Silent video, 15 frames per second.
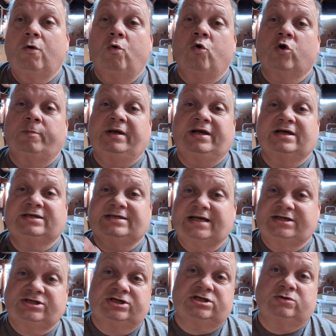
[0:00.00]
or because
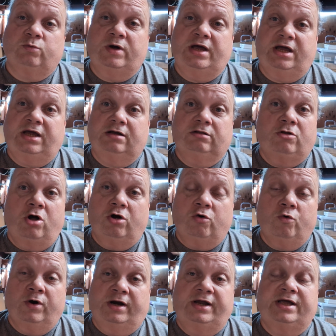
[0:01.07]
that's just the way
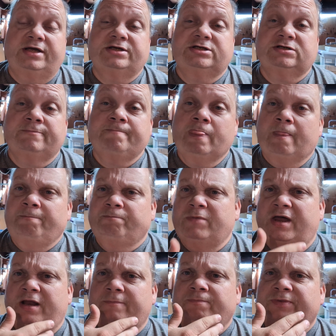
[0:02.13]
Longhorn is.
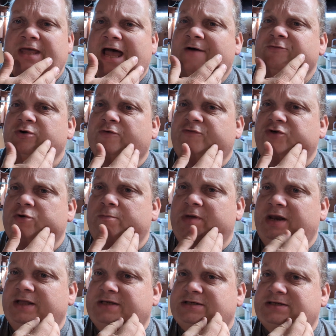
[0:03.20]
But after a few
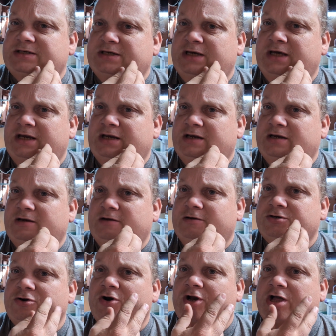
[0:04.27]
minutes, it
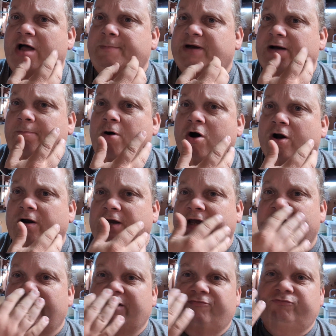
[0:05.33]
started coming apart and
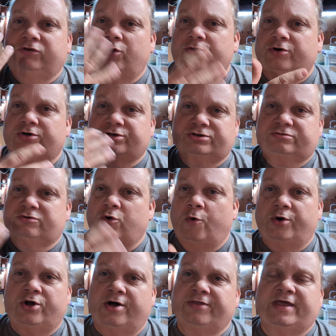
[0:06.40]
I had floaters
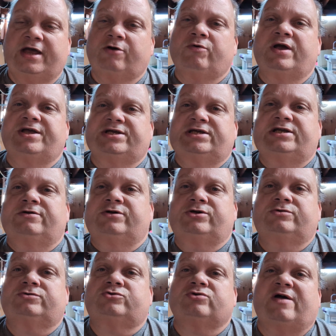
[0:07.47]
going on like crazy.
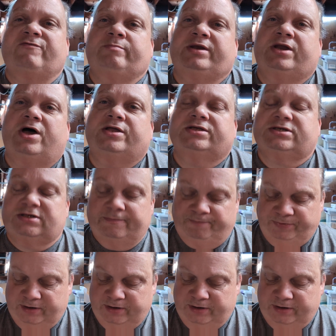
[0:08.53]
It's driving me nuts.